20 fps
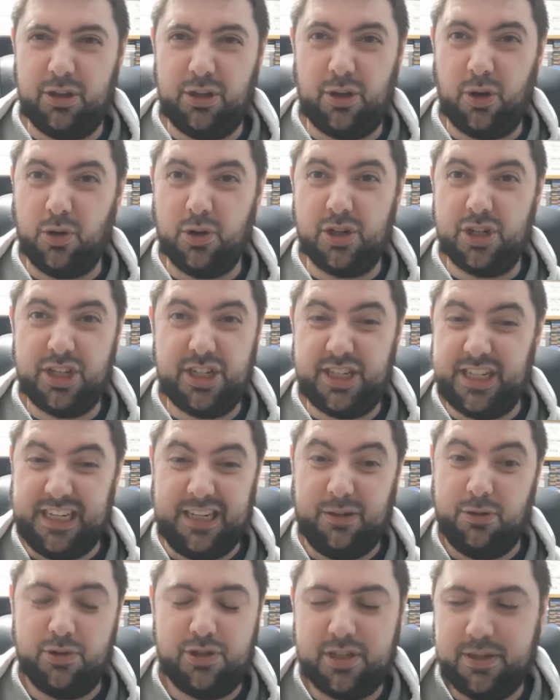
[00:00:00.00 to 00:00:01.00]
dog
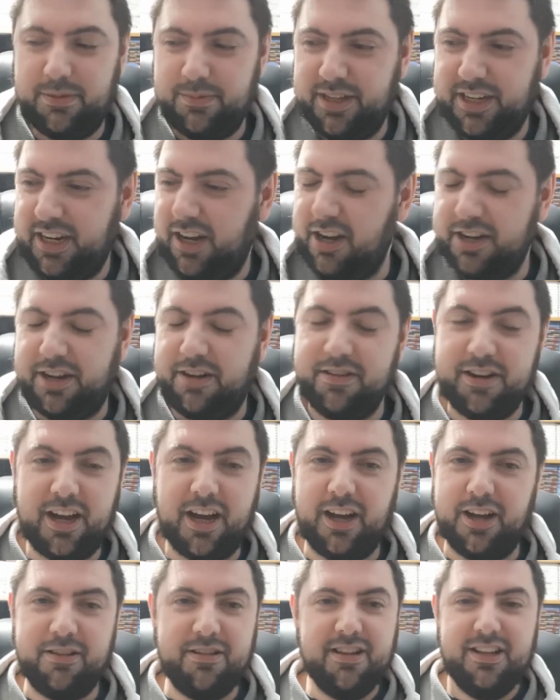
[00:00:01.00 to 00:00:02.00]
shit or something. I don't
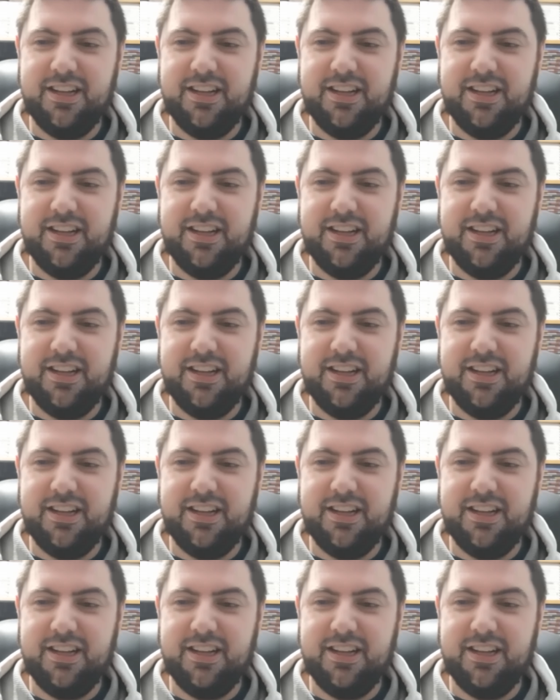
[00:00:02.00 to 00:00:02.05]
know.